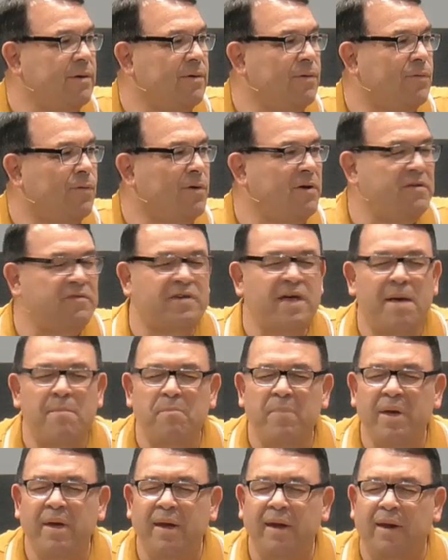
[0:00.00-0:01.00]
What does that
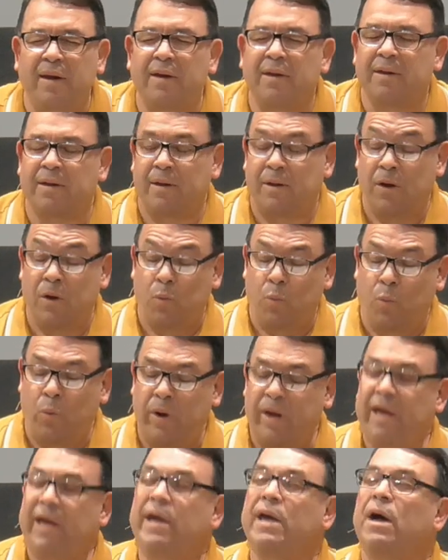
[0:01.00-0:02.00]
mean?
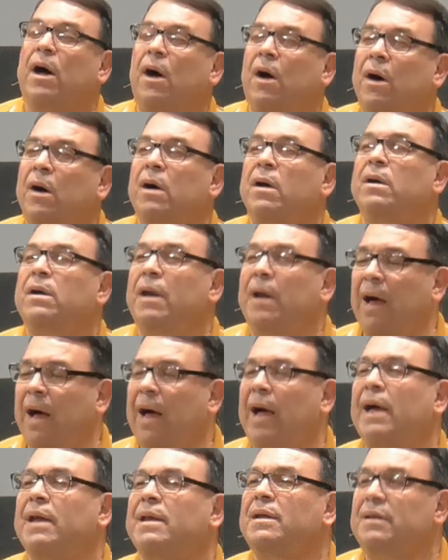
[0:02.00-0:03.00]
We are
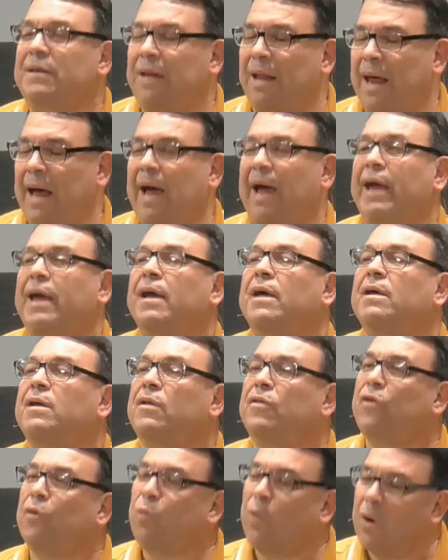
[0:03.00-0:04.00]
not like
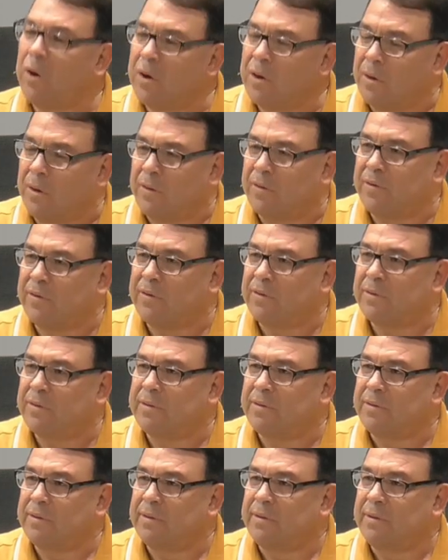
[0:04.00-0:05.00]
the world.
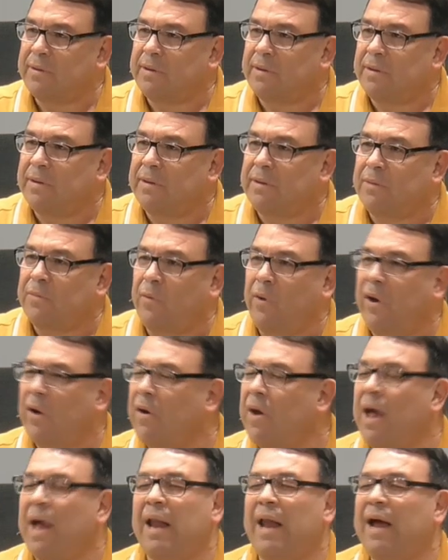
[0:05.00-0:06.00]
We are
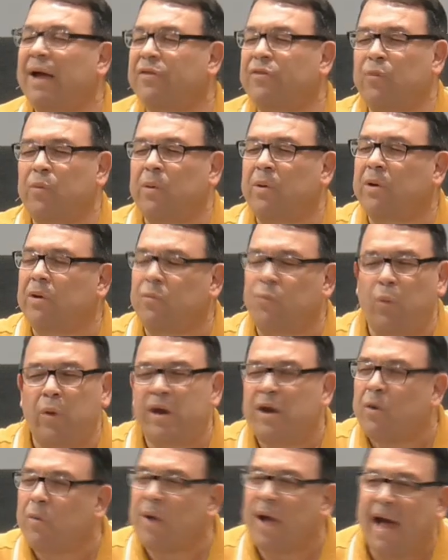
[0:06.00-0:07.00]
not like the world. We
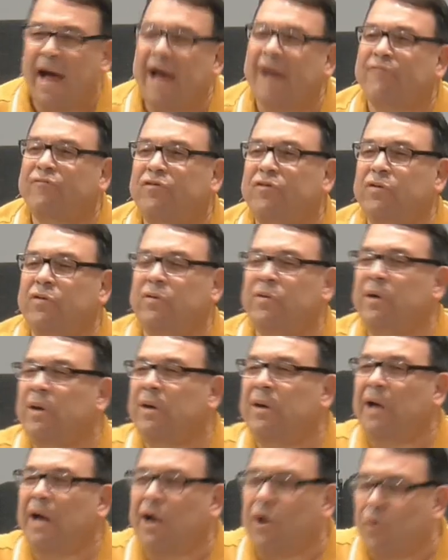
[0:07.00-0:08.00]
don't have to
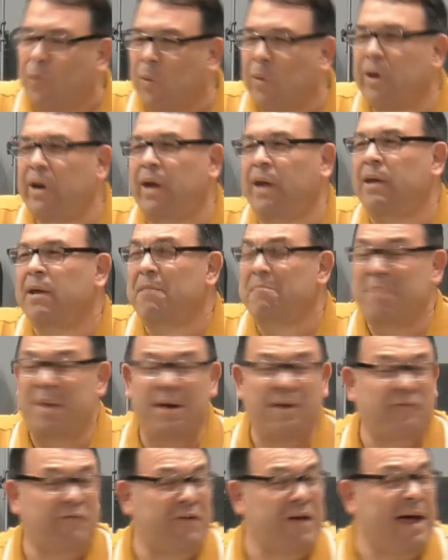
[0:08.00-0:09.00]
agree. Matter
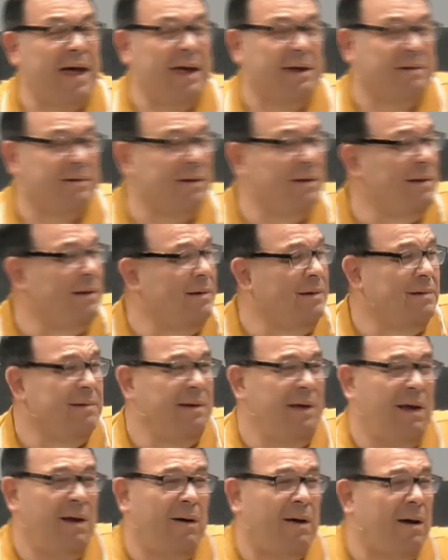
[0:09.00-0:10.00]
of fact,
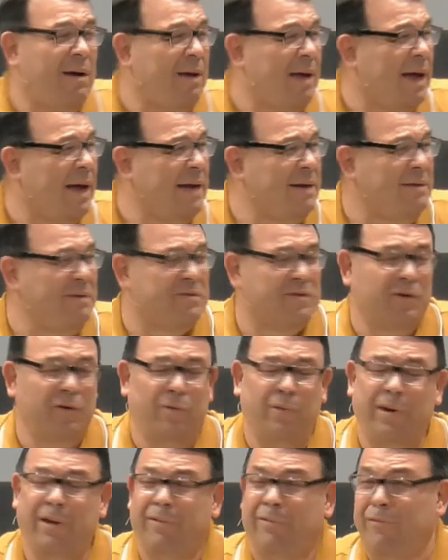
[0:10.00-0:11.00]
you know, I
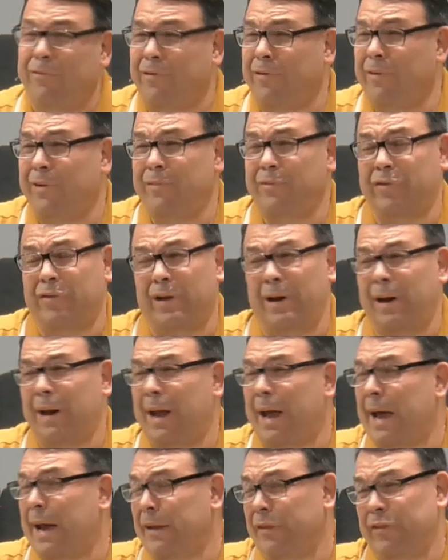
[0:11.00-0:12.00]
disagree agree with a
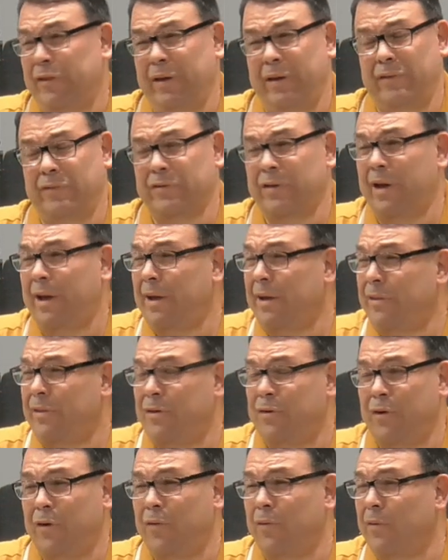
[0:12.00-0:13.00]
lot of things that
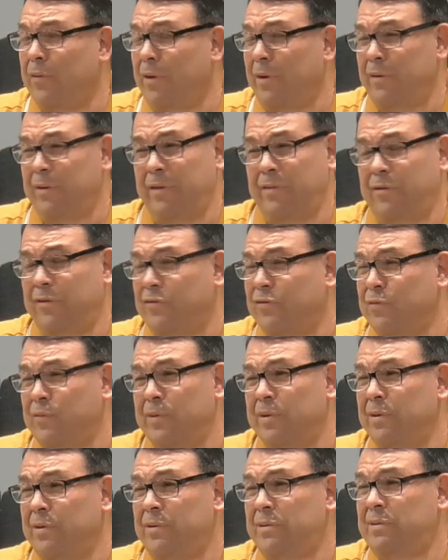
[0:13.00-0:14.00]
are going on in this
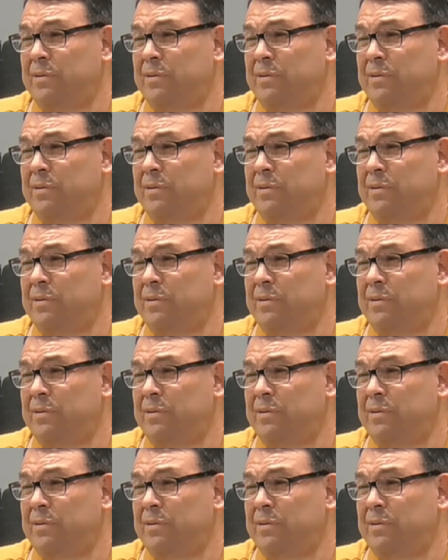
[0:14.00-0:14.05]
world.